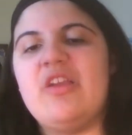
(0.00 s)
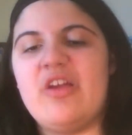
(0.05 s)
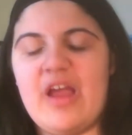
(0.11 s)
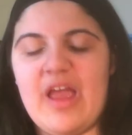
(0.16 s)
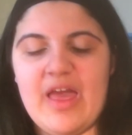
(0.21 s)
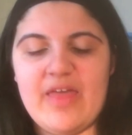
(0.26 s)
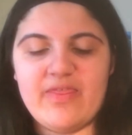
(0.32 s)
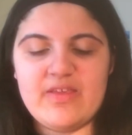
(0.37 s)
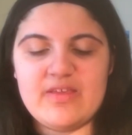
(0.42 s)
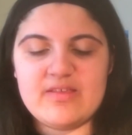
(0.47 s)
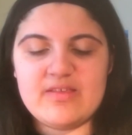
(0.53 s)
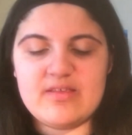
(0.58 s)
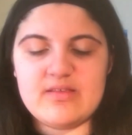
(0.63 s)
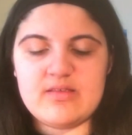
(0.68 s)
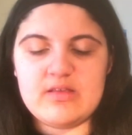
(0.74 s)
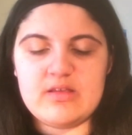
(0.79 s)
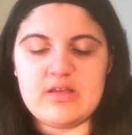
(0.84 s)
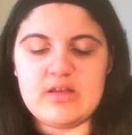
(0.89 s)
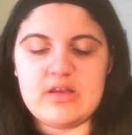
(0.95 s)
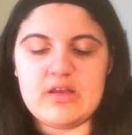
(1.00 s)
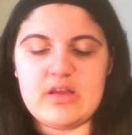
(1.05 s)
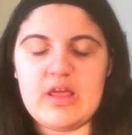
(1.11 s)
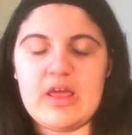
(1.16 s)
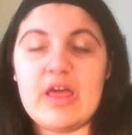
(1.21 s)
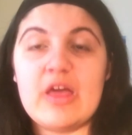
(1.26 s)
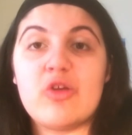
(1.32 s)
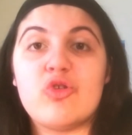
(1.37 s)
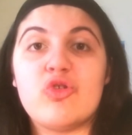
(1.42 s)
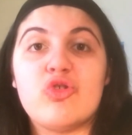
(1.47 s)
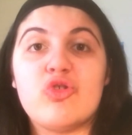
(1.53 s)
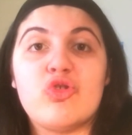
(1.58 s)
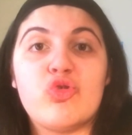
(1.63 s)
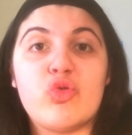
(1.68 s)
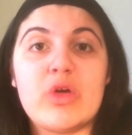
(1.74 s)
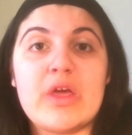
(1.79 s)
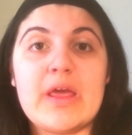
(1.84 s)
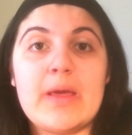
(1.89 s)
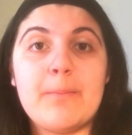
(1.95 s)
and this is in
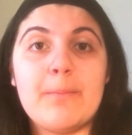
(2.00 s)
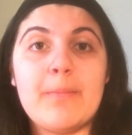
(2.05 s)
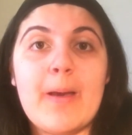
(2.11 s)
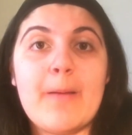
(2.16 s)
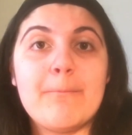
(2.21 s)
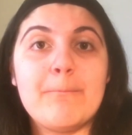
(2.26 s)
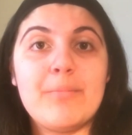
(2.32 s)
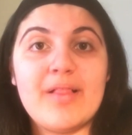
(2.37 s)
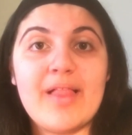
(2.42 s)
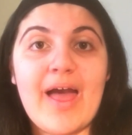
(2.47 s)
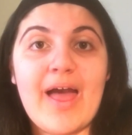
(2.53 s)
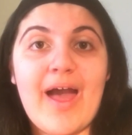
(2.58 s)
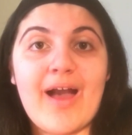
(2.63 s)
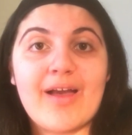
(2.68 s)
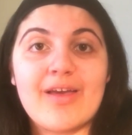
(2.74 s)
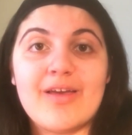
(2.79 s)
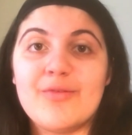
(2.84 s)
extreme black.